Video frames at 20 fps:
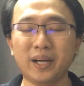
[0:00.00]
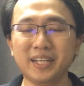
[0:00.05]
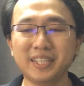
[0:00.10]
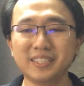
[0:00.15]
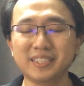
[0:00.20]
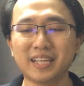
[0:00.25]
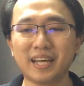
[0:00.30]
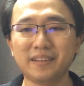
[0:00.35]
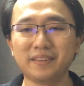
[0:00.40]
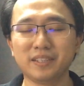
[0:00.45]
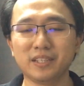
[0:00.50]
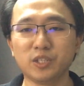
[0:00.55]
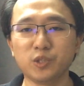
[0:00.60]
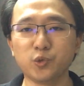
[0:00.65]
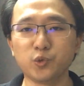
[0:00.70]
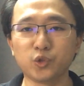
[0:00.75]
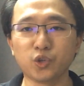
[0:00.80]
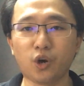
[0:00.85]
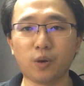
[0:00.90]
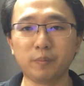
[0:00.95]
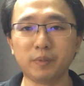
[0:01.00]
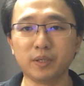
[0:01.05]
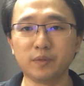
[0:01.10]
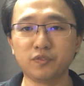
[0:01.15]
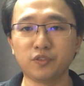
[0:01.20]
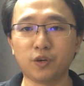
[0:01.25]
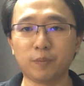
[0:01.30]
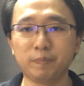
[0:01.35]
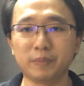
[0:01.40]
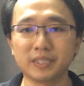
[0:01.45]
What is then the new normal
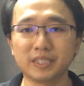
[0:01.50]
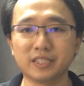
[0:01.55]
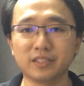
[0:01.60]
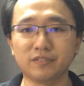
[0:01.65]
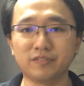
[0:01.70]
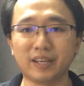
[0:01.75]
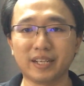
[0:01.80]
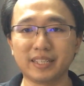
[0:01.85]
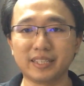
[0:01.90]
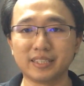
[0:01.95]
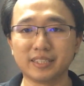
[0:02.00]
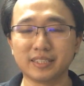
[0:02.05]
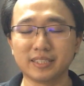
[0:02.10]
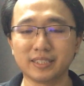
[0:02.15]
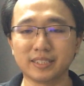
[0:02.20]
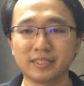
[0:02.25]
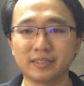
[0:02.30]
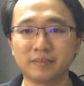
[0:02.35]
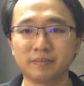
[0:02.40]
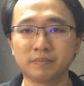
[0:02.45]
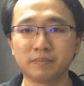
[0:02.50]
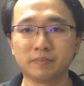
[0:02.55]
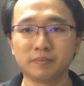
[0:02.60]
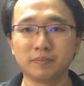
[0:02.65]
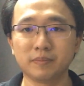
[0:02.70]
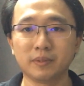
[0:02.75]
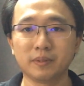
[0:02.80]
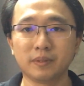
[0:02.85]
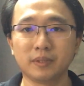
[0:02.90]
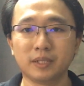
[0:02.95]
for personal finances?
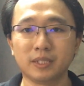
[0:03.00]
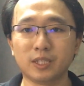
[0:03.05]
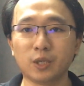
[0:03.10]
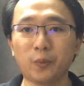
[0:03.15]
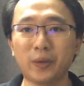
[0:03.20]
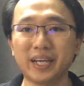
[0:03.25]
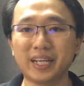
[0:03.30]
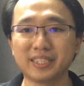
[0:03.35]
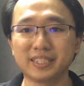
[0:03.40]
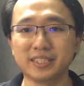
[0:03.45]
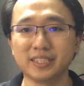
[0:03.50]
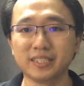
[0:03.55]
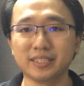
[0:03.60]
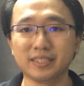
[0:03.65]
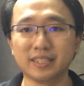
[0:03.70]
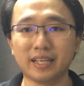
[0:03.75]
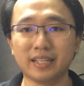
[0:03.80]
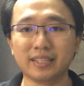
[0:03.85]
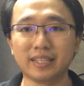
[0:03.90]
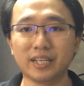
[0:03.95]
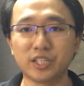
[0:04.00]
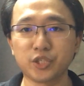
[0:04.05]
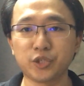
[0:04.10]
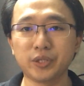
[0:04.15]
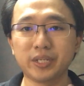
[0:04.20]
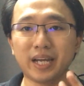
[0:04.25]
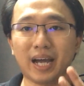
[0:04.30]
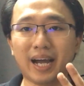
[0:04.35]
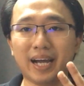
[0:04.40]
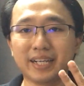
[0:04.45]
The way I see it, that there are
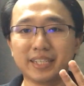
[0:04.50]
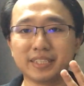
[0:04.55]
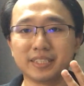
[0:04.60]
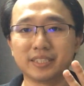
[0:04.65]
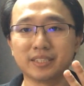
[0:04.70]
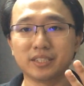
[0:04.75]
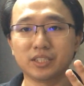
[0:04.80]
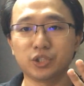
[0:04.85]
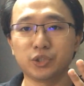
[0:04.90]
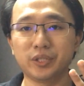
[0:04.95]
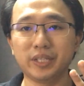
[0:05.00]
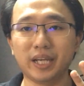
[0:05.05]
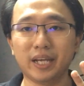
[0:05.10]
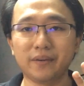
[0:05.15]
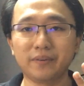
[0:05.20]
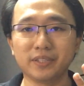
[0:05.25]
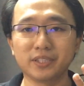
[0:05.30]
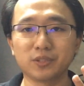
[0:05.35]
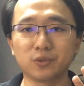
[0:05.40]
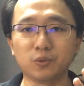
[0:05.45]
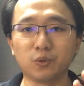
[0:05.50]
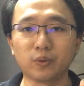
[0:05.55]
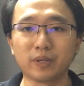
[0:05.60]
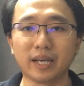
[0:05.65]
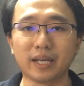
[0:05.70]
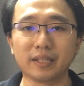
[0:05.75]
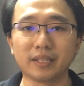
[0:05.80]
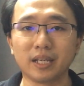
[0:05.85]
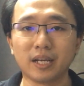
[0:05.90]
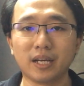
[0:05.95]
three areas to look
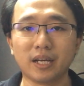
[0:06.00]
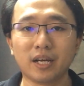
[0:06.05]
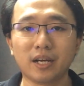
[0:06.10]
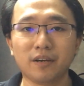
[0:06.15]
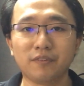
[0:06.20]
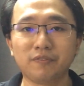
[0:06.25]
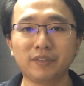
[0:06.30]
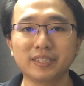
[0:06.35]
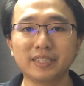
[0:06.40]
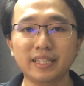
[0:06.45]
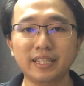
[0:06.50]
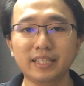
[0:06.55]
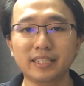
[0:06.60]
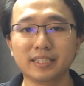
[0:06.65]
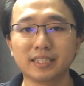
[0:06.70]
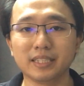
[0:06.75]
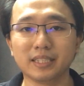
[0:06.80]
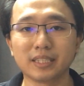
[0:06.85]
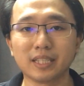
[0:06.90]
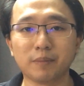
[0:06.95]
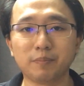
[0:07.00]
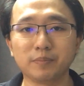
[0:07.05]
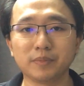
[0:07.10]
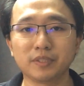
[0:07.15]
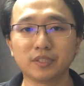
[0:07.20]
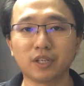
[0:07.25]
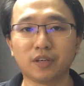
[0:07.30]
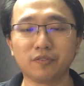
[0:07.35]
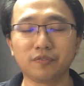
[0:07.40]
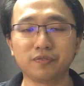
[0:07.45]
at. Firstly, is in
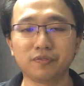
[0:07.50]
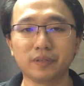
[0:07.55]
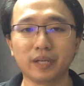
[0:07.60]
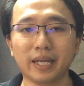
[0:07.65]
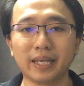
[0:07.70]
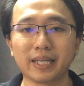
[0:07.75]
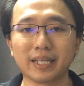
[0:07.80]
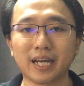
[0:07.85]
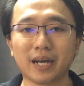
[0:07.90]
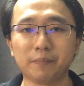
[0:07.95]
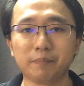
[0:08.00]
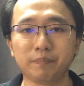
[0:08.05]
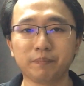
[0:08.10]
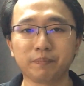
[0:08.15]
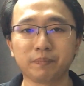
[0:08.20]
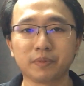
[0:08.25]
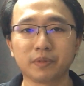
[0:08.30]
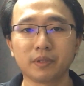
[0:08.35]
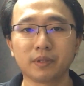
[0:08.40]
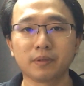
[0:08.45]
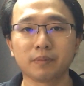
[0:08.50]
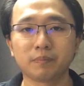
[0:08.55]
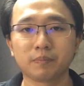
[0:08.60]
terms of income.